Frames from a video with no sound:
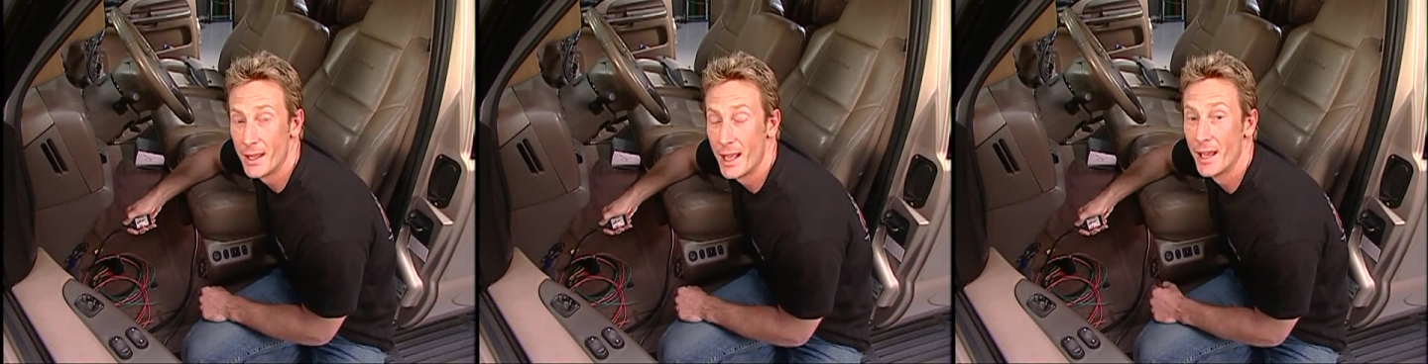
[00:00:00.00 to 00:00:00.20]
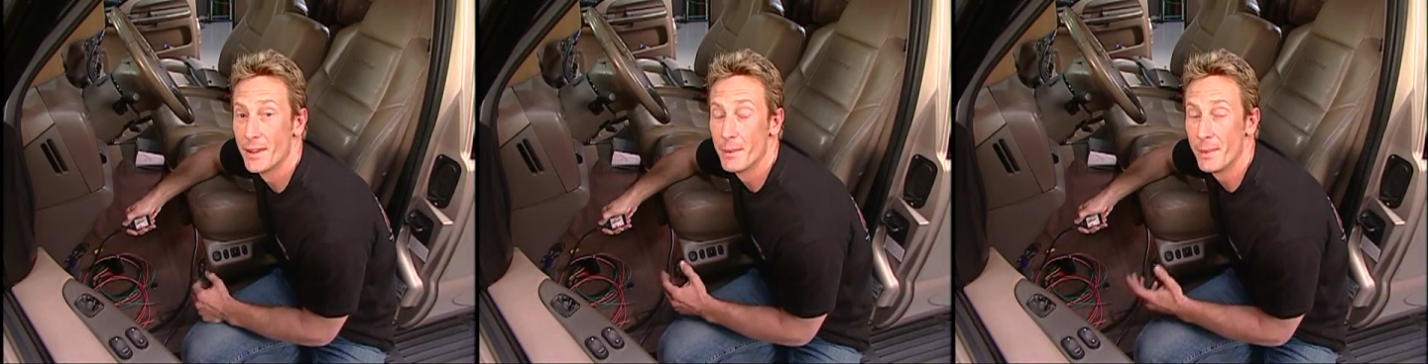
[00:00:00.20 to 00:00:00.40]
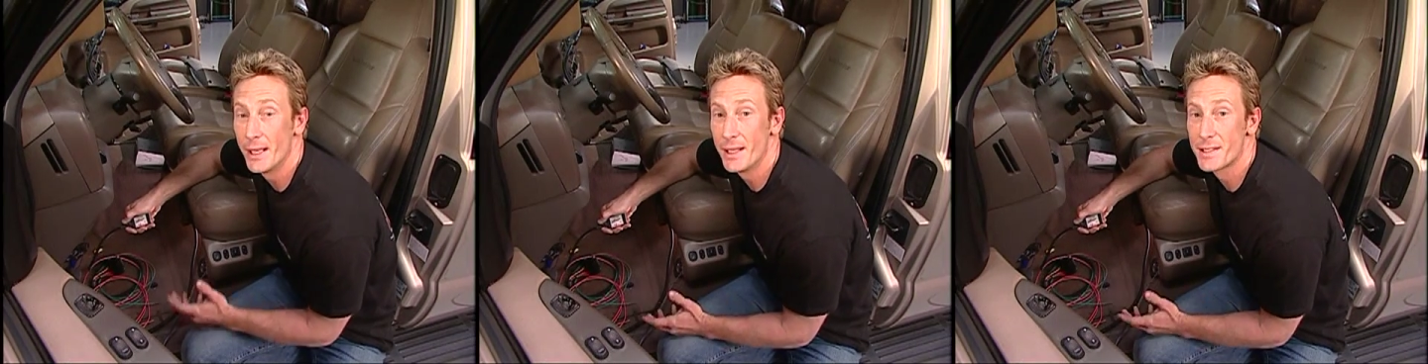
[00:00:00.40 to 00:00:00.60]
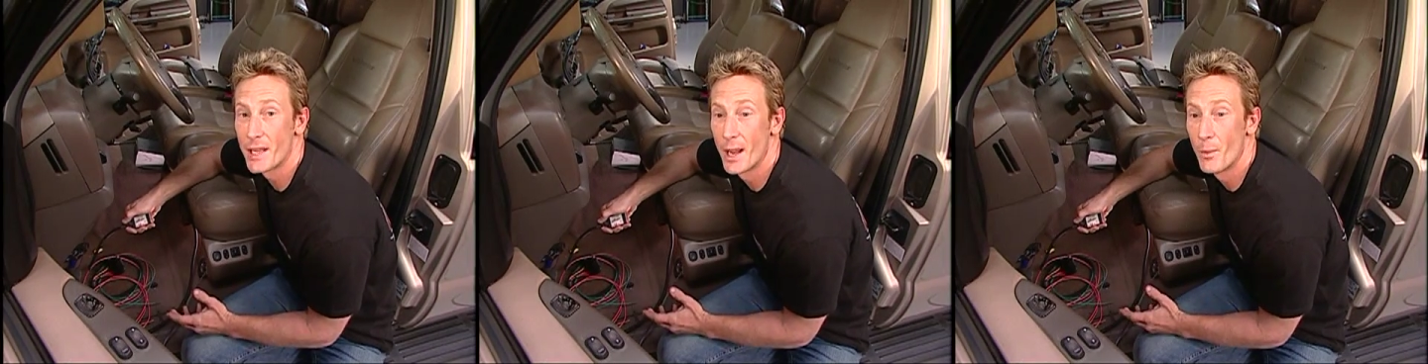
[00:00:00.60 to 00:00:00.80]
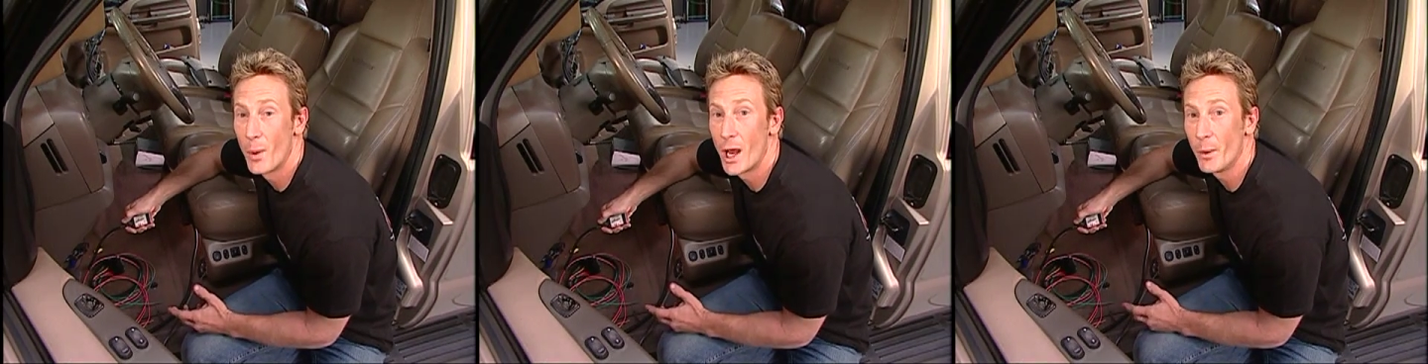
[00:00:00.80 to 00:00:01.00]
In the
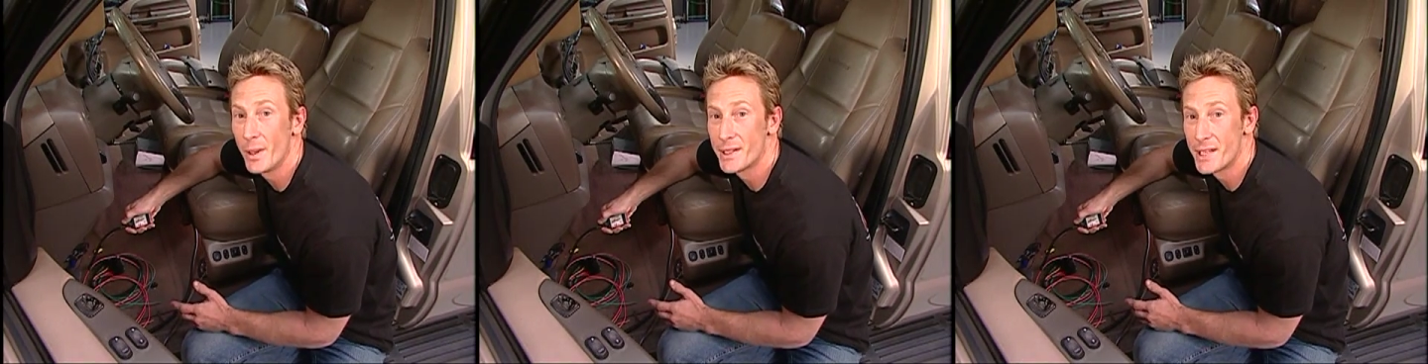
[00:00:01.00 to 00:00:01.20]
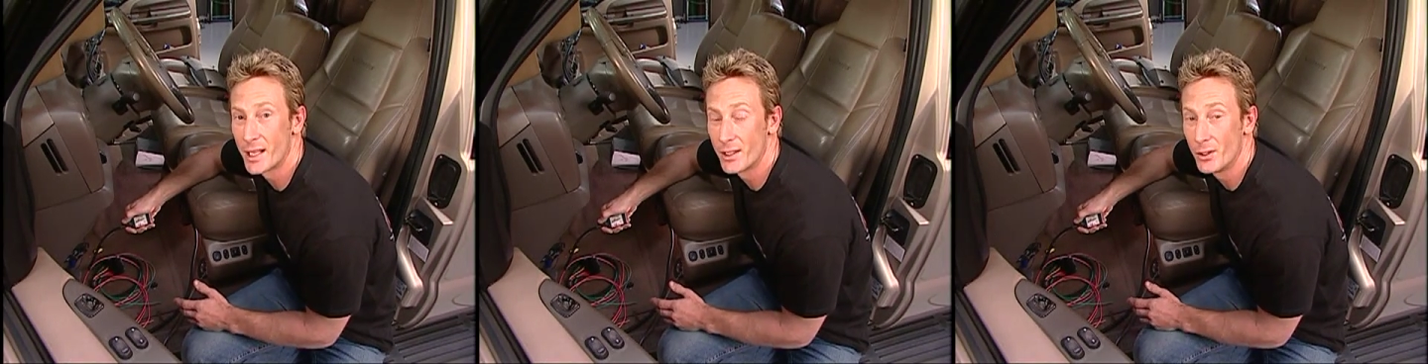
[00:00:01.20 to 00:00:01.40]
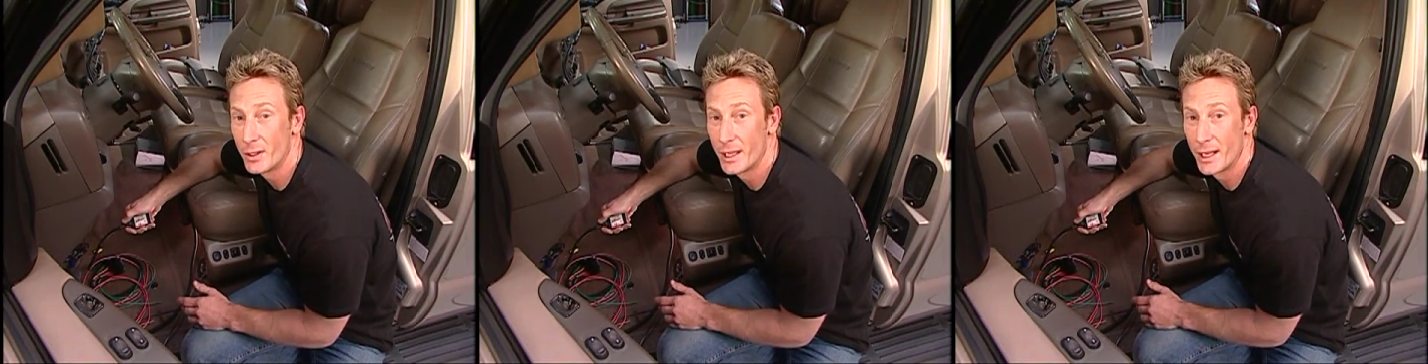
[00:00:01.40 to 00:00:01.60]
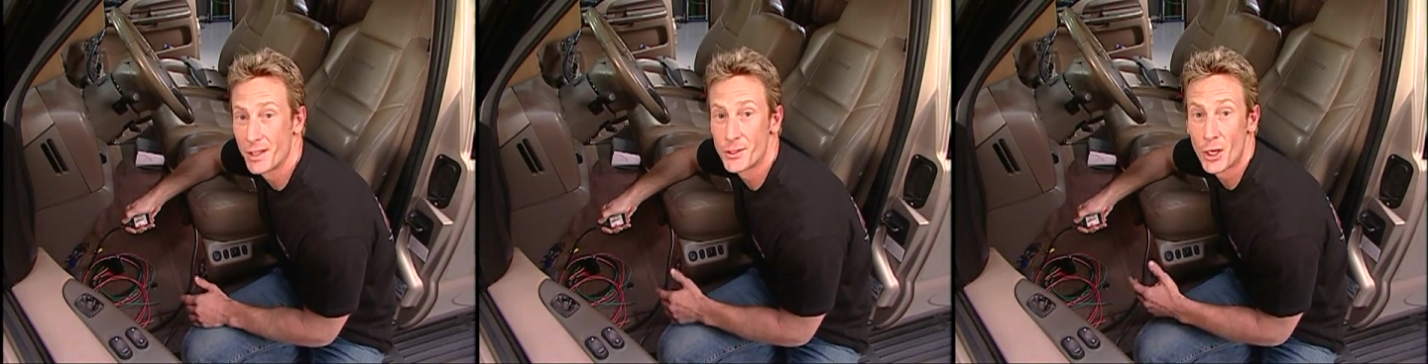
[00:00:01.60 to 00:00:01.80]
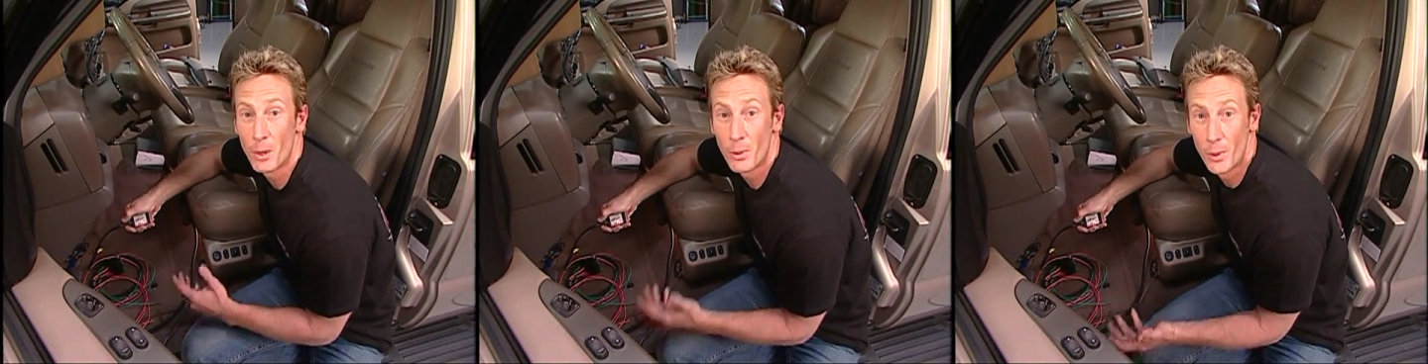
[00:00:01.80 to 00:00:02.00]
meantime, why don't we take a look at a
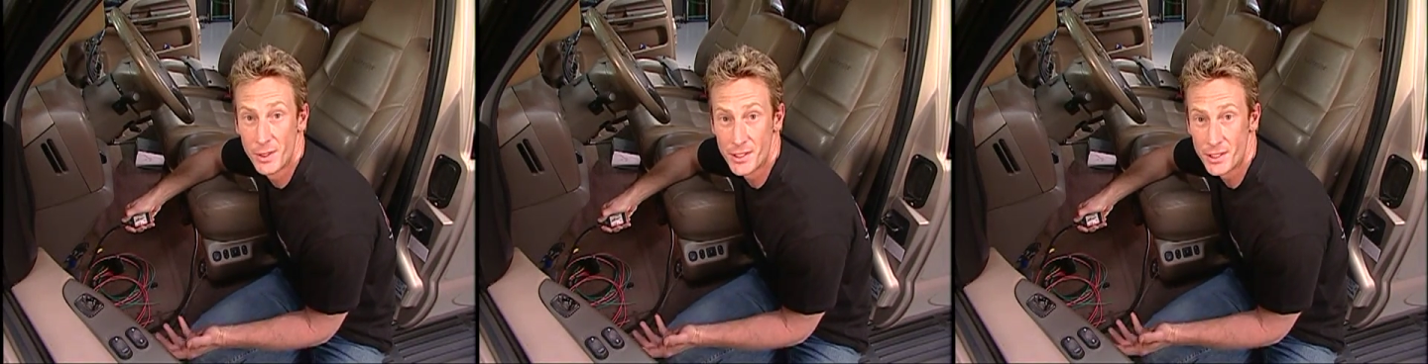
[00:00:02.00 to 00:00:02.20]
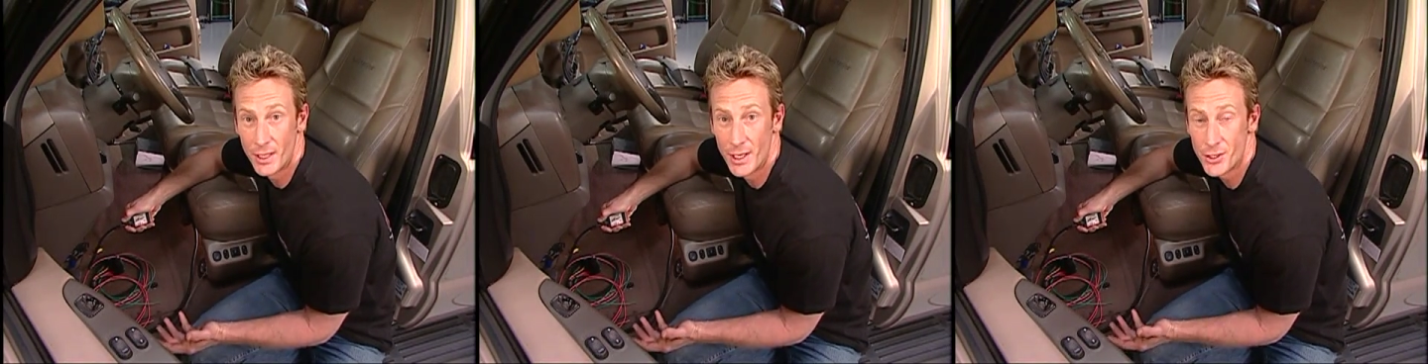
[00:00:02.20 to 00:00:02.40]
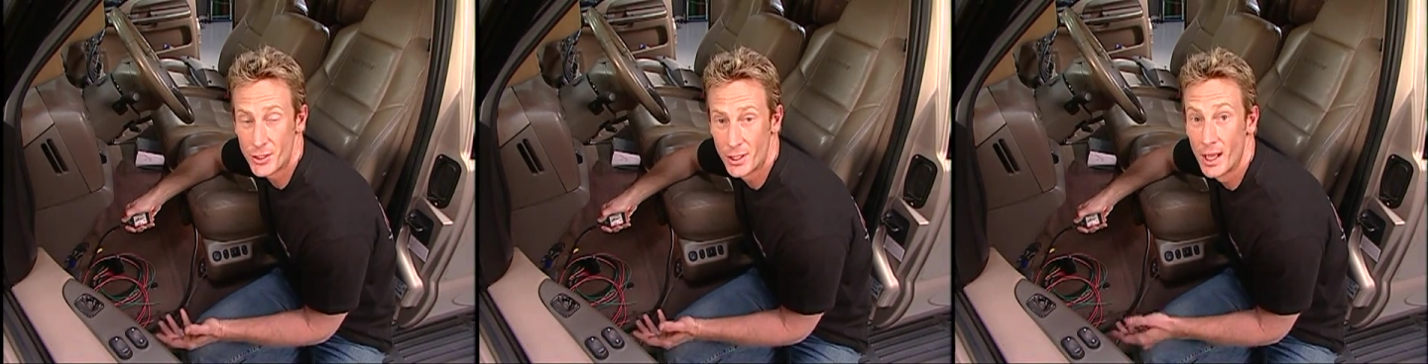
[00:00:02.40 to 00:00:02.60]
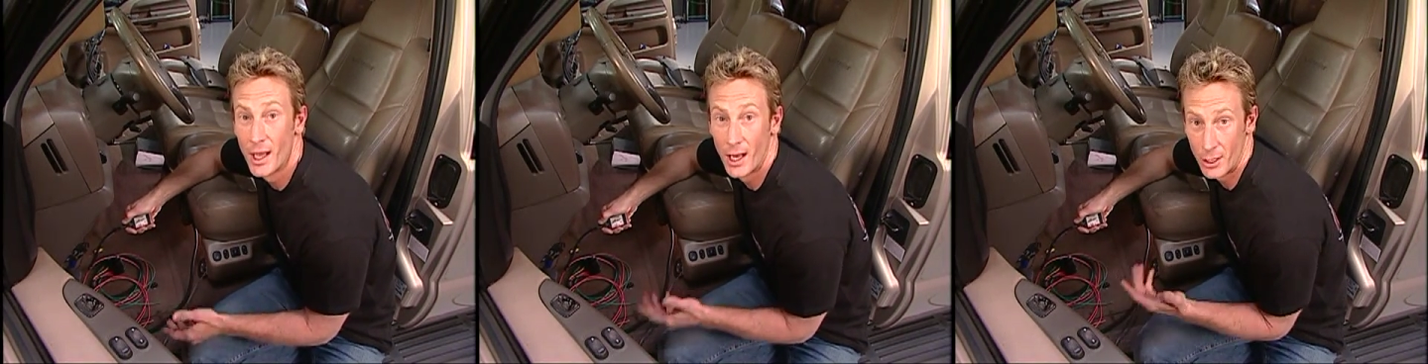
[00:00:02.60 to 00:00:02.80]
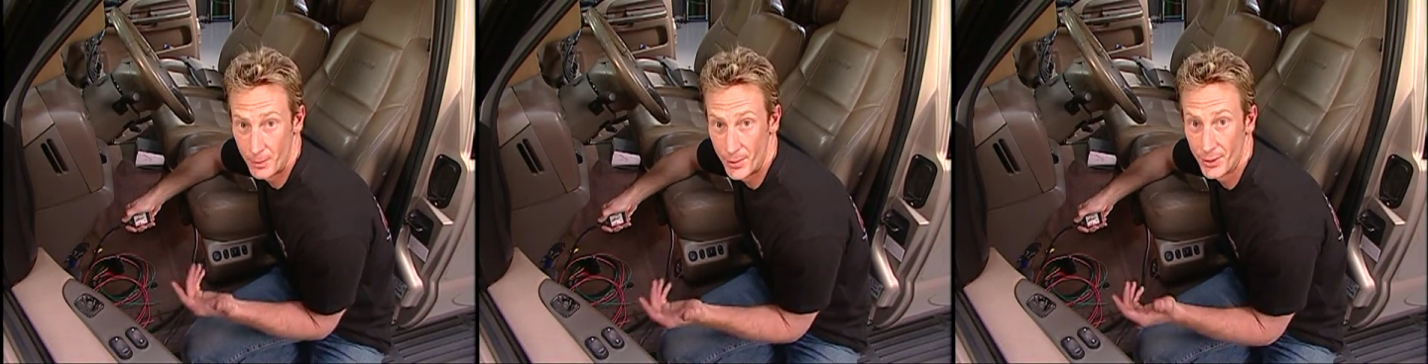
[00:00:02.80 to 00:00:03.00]
turbo installation
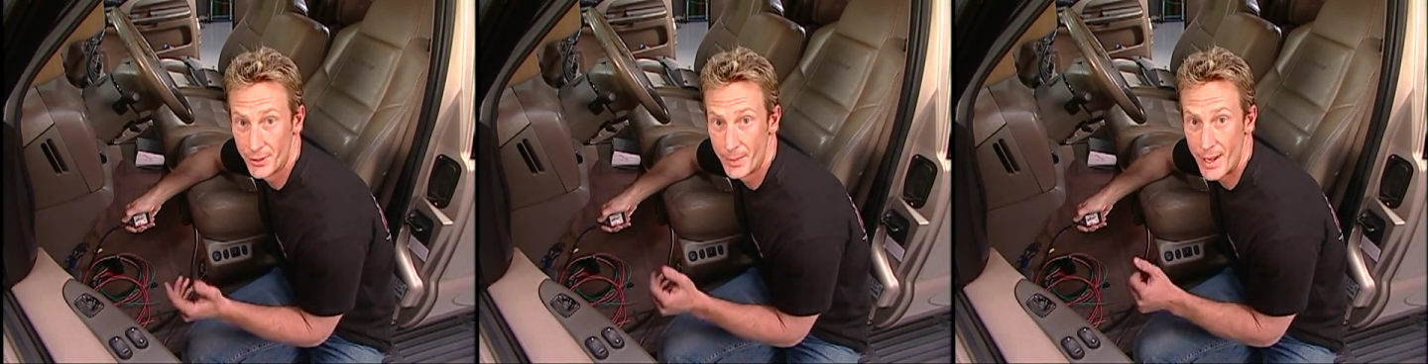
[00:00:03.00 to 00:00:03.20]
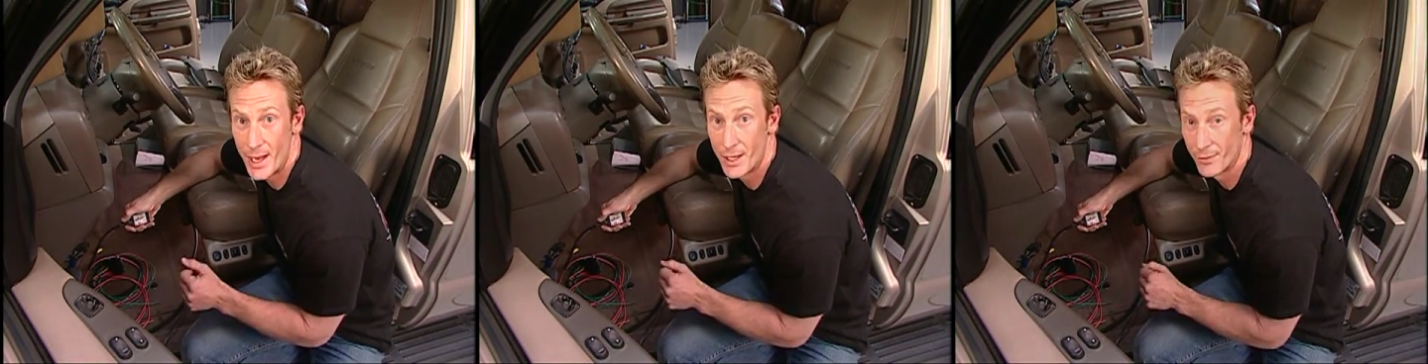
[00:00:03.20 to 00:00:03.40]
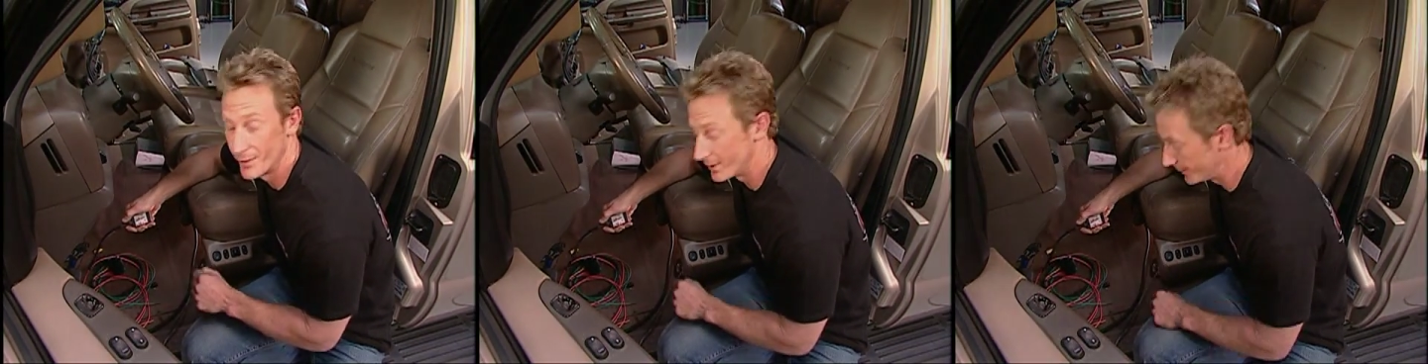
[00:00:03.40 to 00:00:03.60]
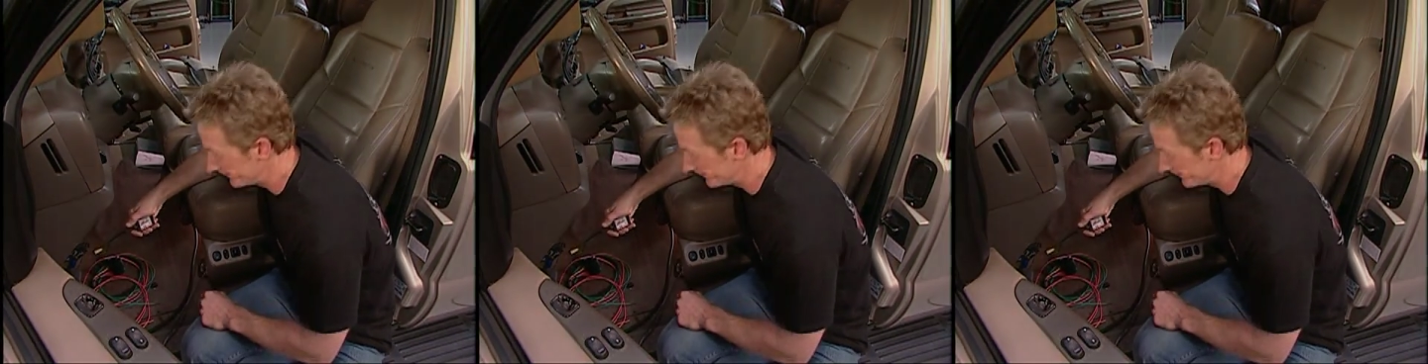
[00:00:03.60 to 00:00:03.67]
on our Bill de Bonneville.